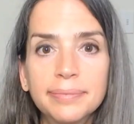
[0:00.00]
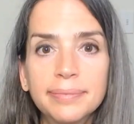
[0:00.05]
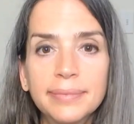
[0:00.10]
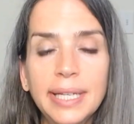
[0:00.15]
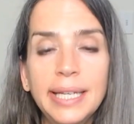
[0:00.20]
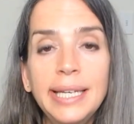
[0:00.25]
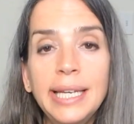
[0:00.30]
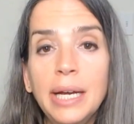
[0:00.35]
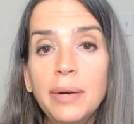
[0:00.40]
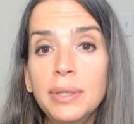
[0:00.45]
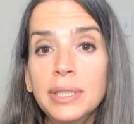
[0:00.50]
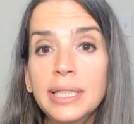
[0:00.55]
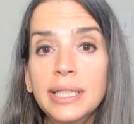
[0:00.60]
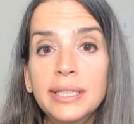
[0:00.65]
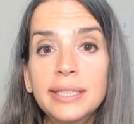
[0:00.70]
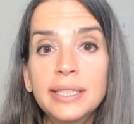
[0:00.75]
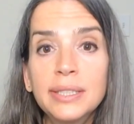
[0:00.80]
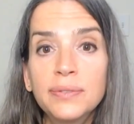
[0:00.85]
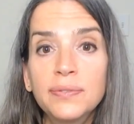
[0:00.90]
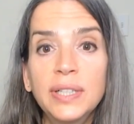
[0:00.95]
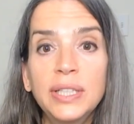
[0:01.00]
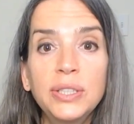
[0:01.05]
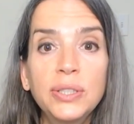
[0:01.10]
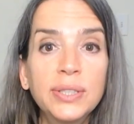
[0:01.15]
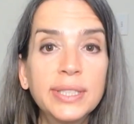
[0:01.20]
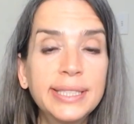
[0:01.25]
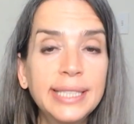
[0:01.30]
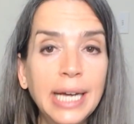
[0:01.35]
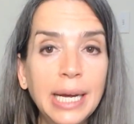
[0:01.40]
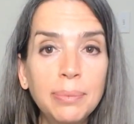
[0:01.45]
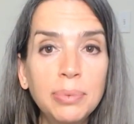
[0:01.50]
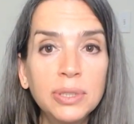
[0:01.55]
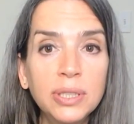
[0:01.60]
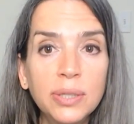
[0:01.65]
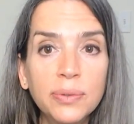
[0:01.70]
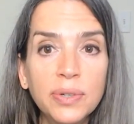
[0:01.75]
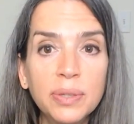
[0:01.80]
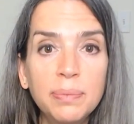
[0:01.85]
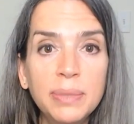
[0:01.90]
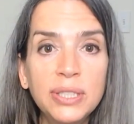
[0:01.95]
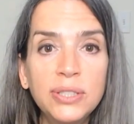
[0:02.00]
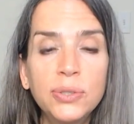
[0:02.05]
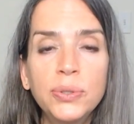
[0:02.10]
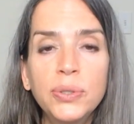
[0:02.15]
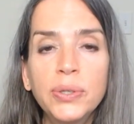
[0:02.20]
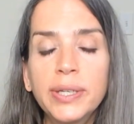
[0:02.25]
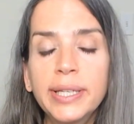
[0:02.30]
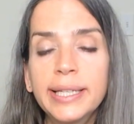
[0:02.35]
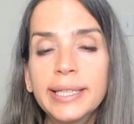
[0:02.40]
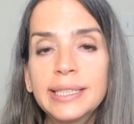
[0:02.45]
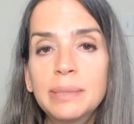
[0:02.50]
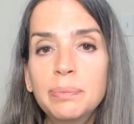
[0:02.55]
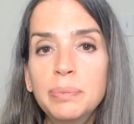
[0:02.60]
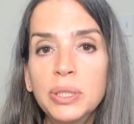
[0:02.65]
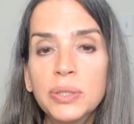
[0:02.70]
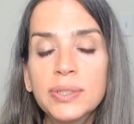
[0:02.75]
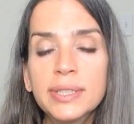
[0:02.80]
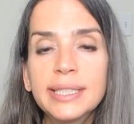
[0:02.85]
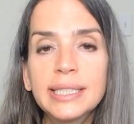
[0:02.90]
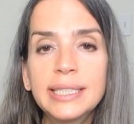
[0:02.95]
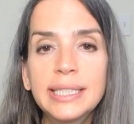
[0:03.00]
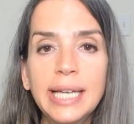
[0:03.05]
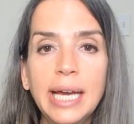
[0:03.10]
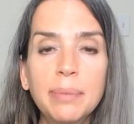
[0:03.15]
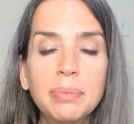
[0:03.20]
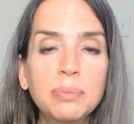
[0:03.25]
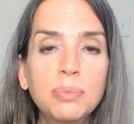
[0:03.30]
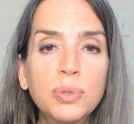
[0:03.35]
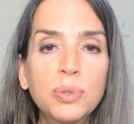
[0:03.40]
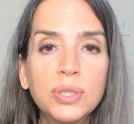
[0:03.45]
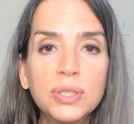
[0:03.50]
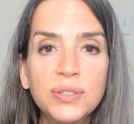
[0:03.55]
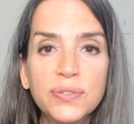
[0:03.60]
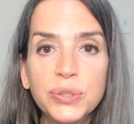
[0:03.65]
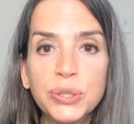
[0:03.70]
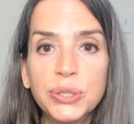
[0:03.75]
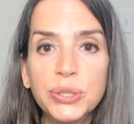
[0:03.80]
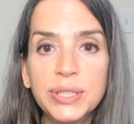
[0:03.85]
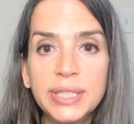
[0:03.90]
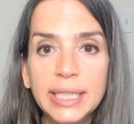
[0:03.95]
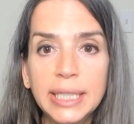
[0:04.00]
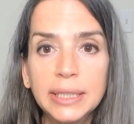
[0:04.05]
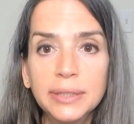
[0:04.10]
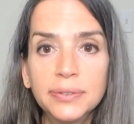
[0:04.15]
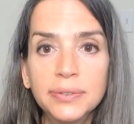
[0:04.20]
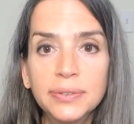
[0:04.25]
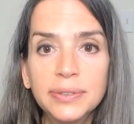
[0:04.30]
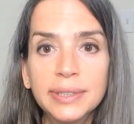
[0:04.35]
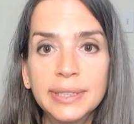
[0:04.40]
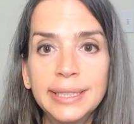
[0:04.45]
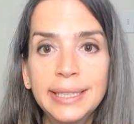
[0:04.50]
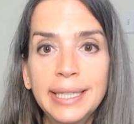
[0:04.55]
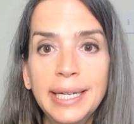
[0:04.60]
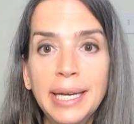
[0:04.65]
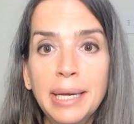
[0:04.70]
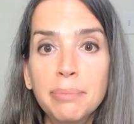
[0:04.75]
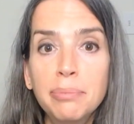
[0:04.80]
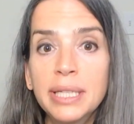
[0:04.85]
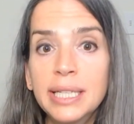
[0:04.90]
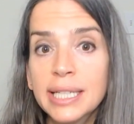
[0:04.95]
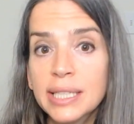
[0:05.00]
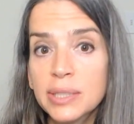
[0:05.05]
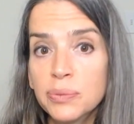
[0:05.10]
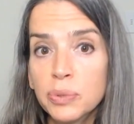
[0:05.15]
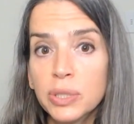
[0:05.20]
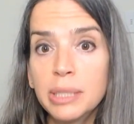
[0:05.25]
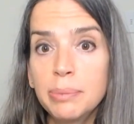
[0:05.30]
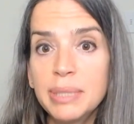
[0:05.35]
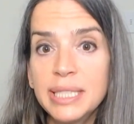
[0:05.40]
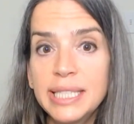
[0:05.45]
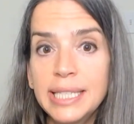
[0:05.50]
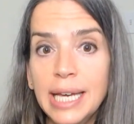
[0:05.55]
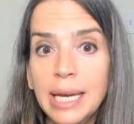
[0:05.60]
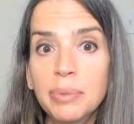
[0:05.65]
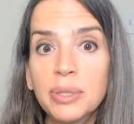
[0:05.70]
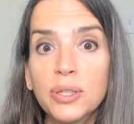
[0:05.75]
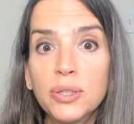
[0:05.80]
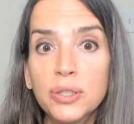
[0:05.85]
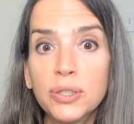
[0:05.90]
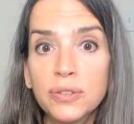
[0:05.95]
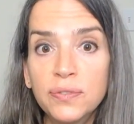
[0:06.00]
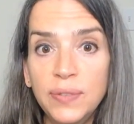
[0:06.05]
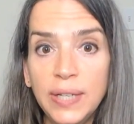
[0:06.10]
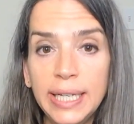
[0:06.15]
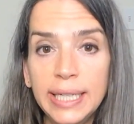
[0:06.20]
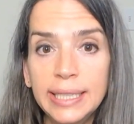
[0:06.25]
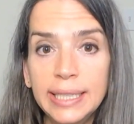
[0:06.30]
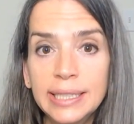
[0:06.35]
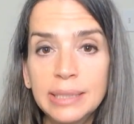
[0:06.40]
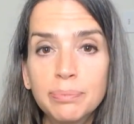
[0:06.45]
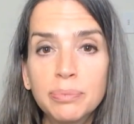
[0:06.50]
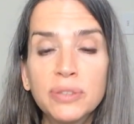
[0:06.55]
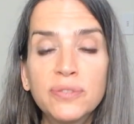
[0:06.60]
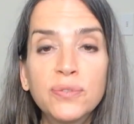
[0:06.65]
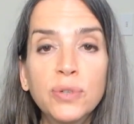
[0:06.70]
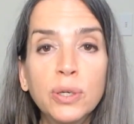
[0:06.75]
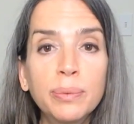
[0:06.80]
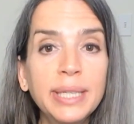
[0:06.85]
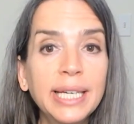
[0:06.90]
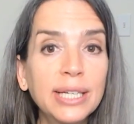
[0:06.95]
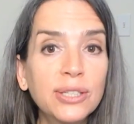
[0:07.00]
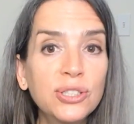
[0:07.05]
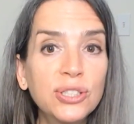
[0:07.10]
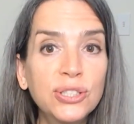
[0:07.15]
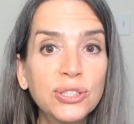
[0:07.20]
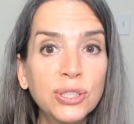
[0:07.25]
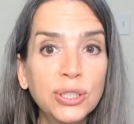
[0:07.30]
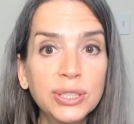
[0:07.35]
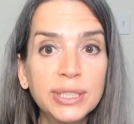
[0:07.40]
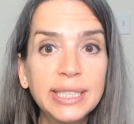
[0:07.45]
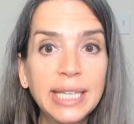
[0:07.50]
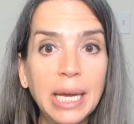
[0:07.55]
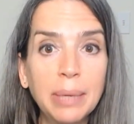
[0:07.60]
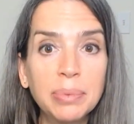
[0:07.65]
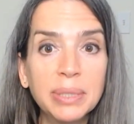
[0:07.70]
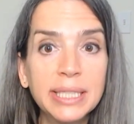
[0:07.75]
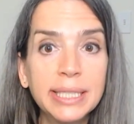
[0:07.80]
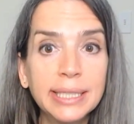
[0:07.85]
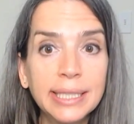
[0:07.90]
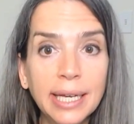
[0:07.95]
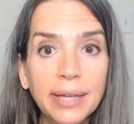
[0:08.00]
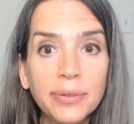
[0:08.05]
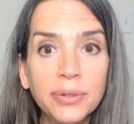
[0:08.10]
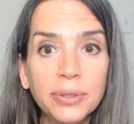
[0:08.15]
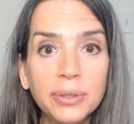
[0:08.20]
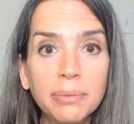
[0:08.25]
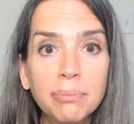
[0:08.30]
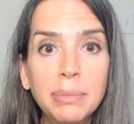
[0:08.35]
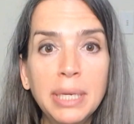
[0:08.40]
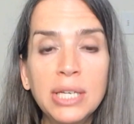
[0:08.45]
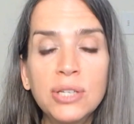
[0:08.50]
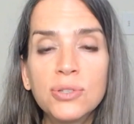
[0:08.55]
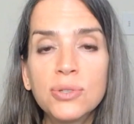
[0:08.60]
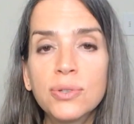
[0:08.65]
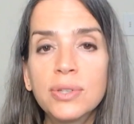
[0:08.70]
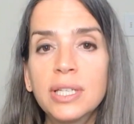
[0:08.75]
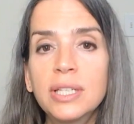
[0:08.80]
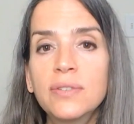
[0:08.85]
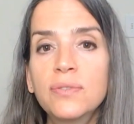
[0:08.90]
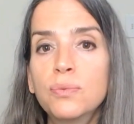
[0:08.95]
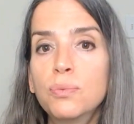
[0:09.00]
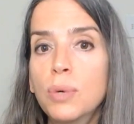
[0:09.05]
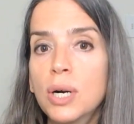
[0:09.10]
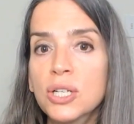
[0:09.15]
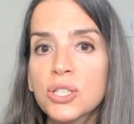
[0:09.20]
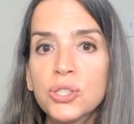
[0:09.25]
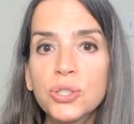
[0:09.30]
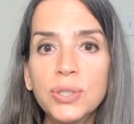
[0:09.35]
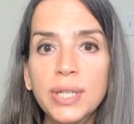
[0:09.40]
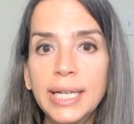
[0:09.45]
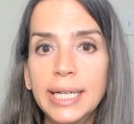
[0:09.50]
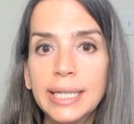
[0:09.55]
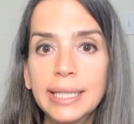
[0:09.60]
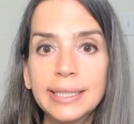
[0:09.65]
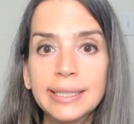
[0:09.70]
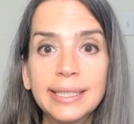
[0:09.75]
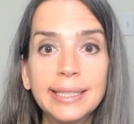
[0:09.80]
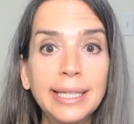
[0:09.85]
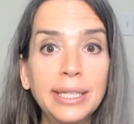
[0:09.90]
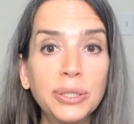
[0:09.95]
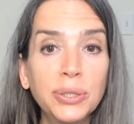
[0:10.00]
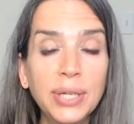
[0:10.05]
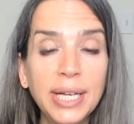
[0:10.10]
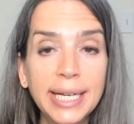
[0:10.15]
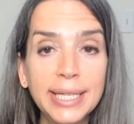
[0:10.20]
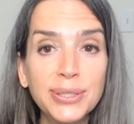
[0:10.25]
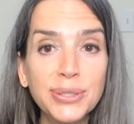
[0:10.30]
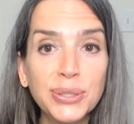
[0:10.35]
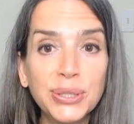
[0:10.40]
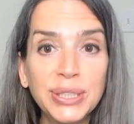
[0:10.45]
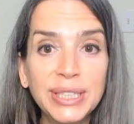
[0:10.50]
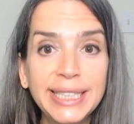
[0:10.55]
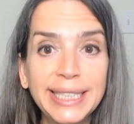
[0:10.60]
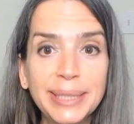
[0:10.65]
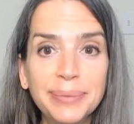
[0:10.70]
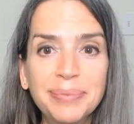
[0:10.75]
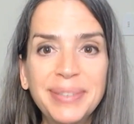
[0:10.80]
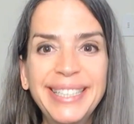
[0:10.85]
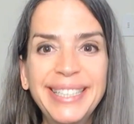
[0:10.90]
Now I'd like to invite you to tap along with me so you can experience the tapping points for yourself. Because we're going to be tapping on our face, before we actually start tapping together, make sure that you've washed your hands and that your hands are clean.